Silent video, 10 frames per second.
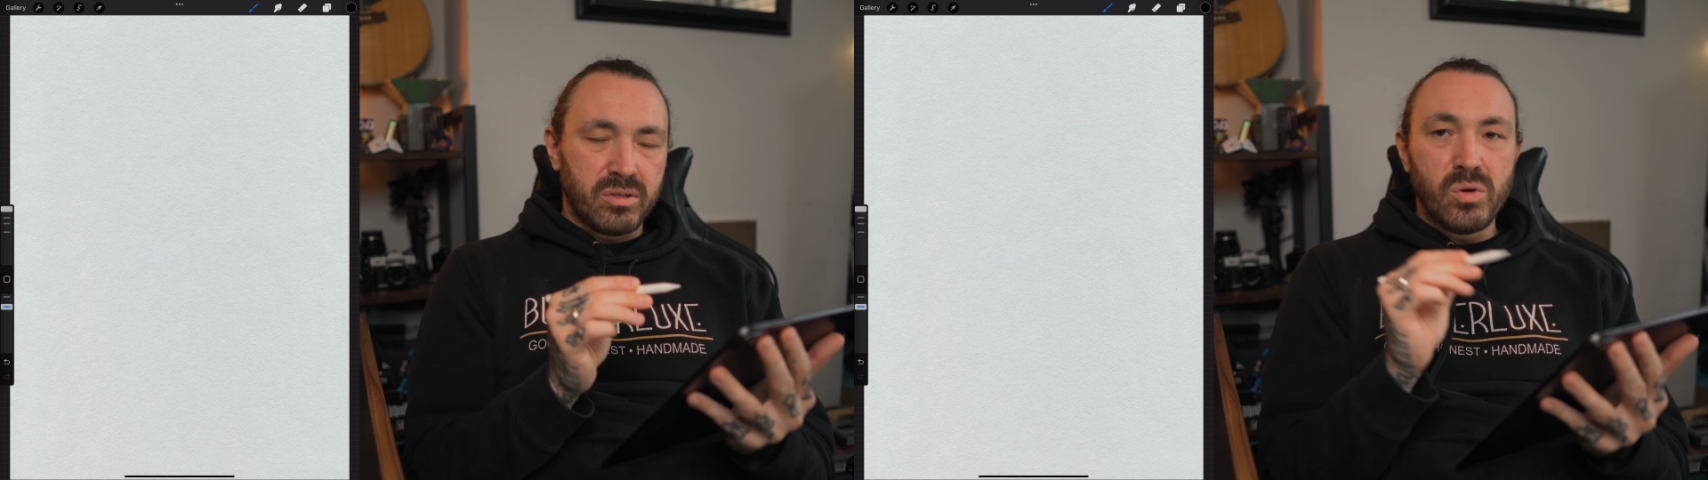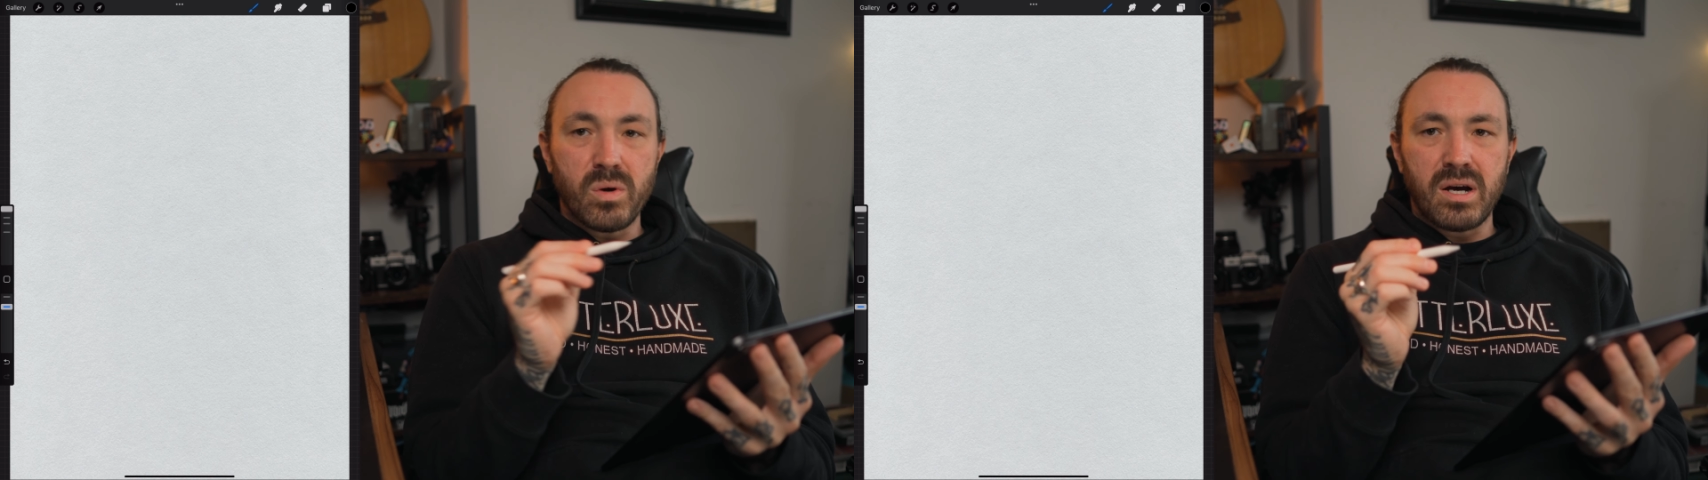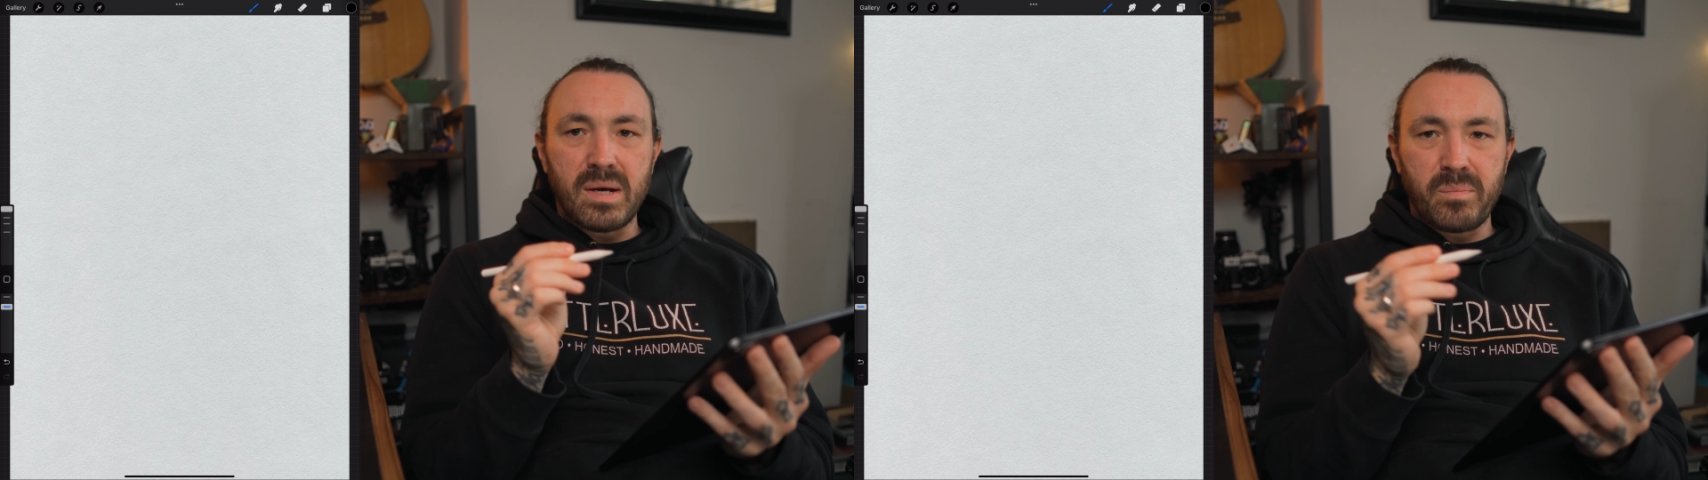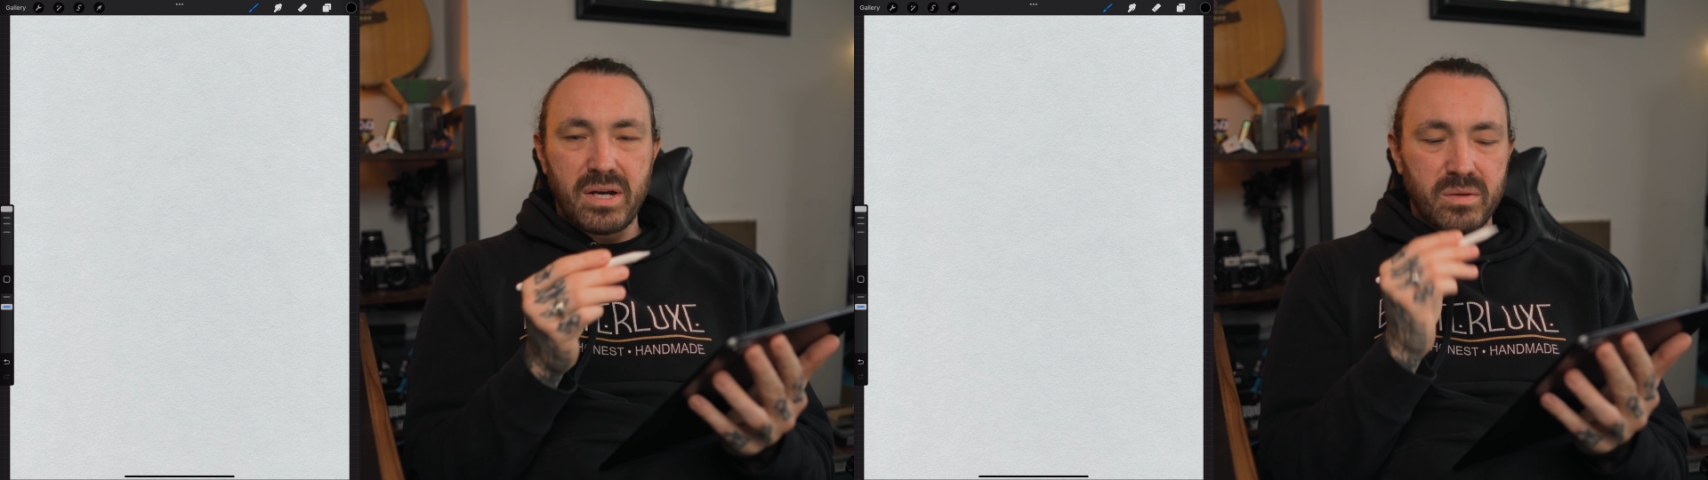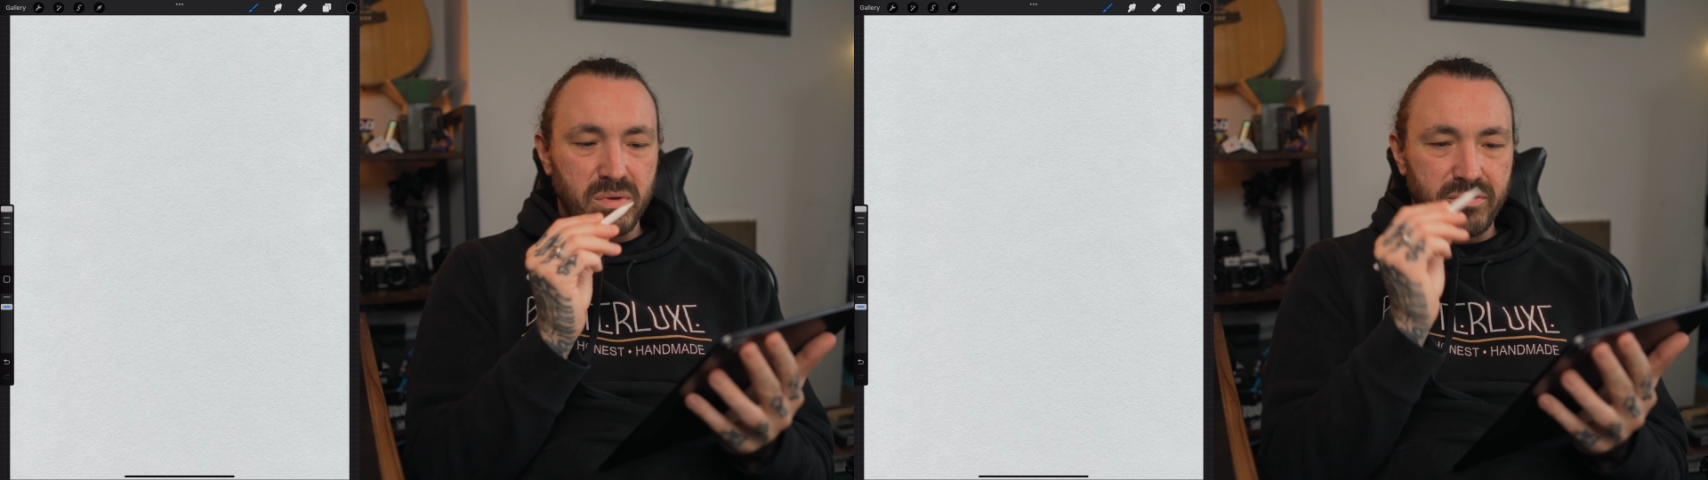newer
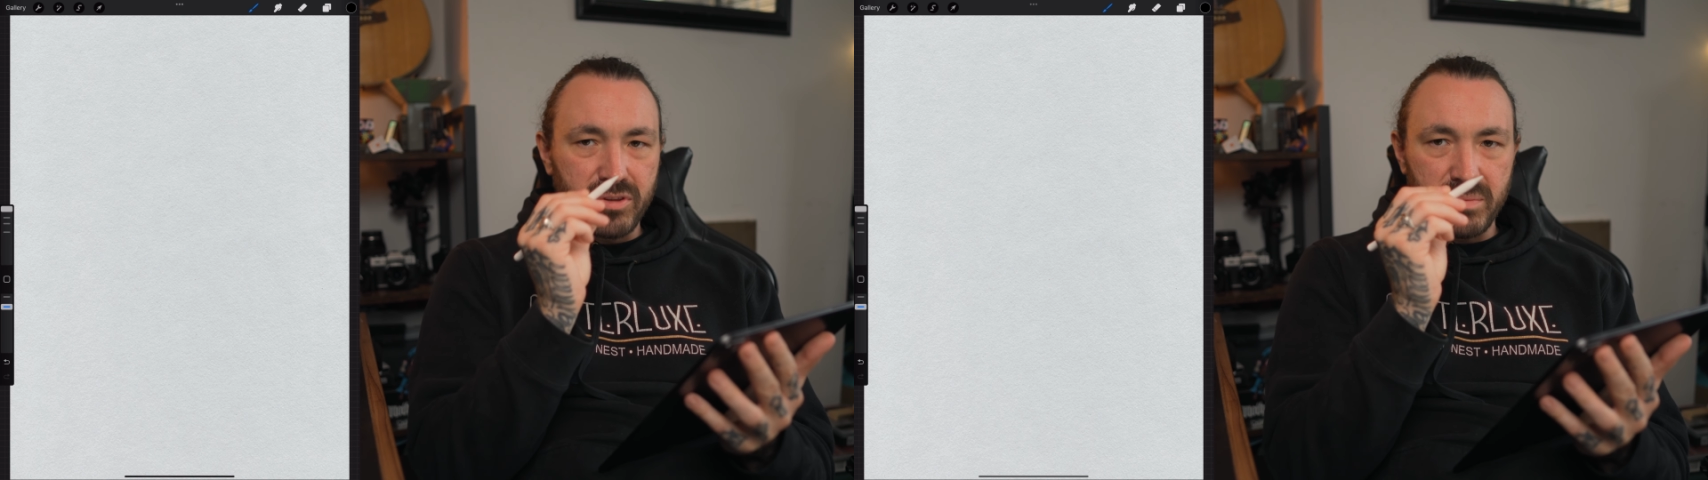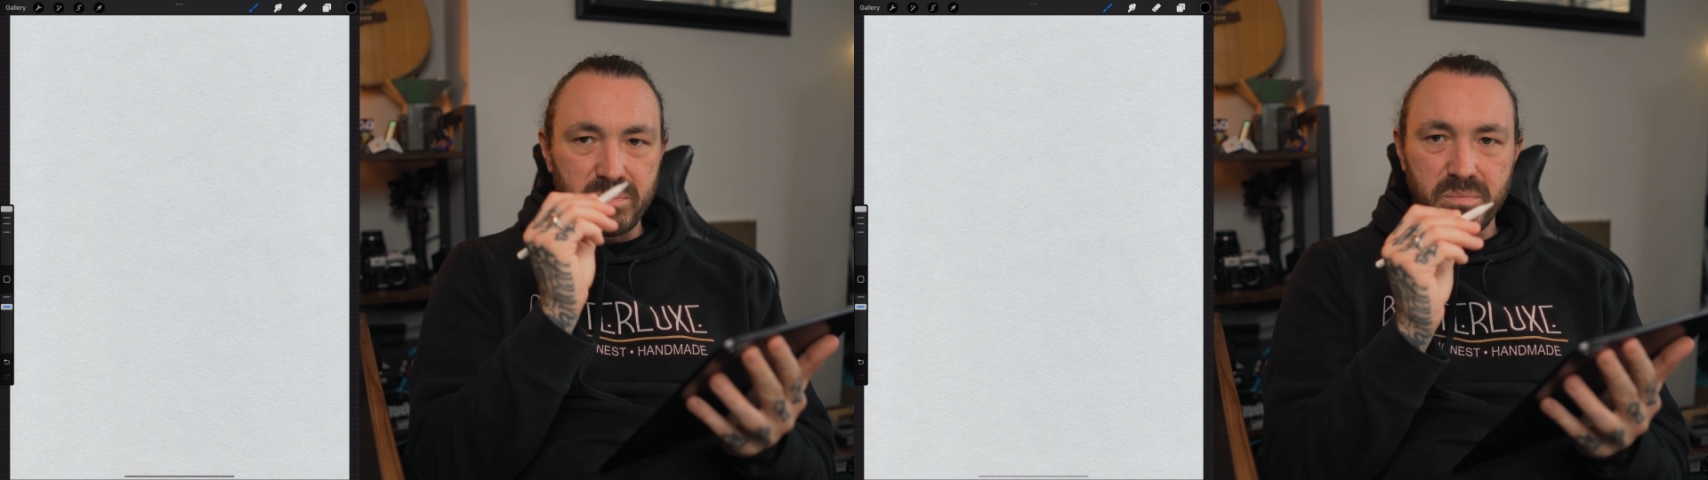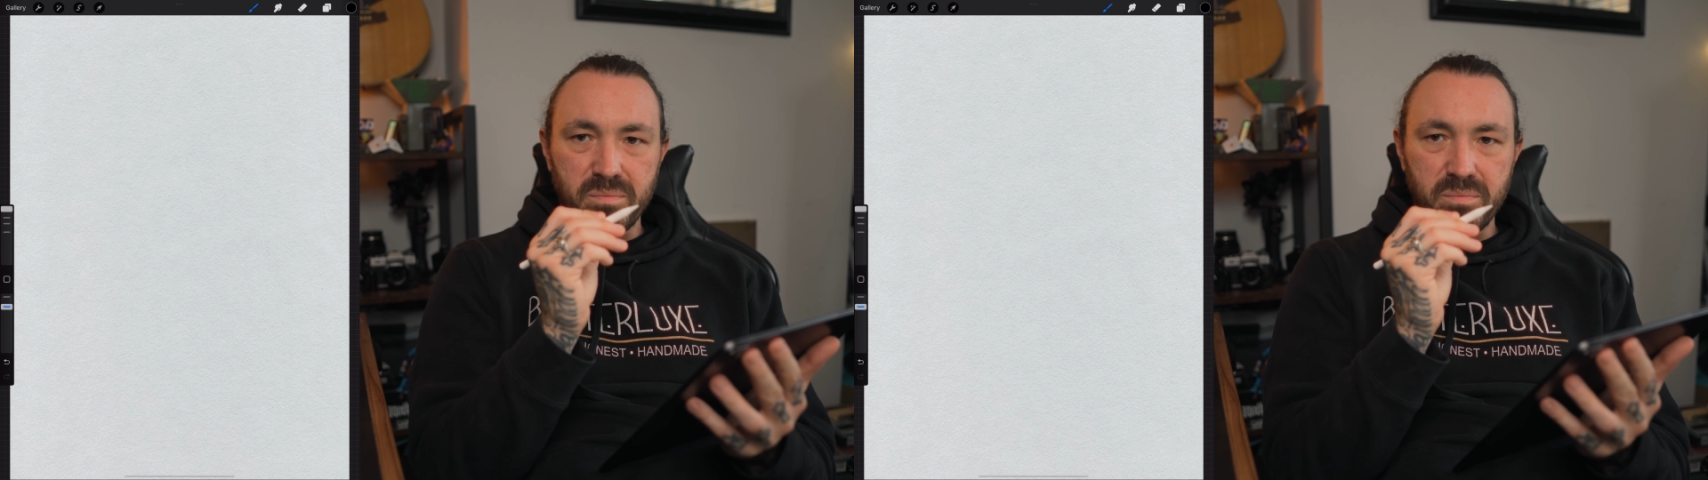iPad with the